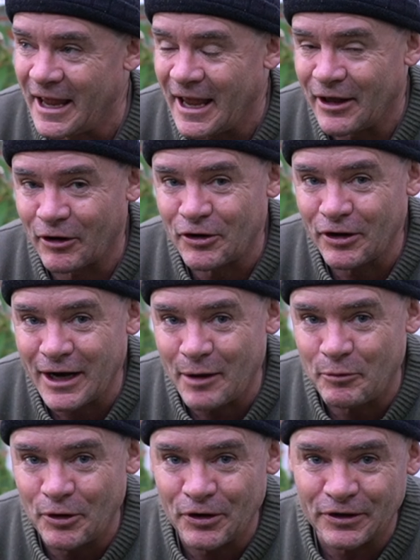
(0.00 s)
And I got
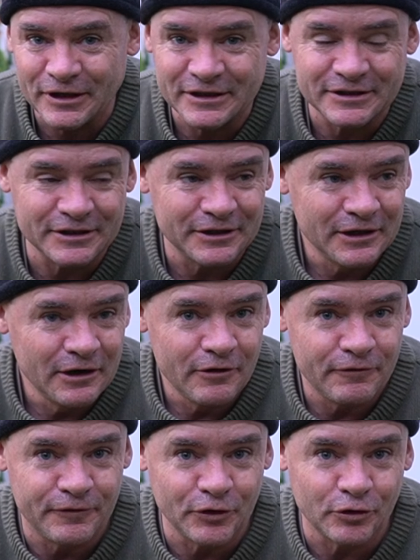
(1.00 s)
up early to
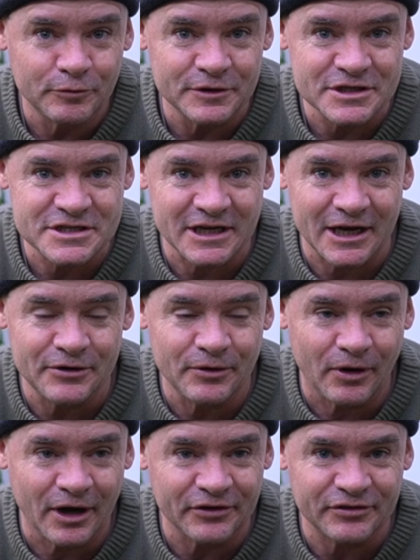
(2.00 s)
film the
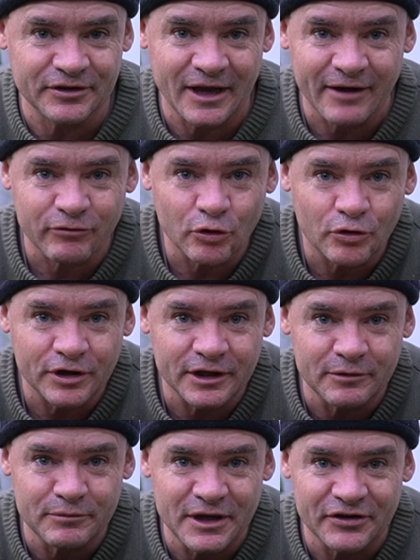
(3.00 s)
sunrise and have a look at
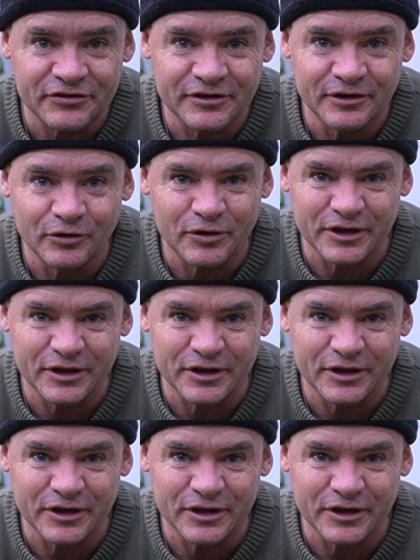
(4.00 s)
the mist and look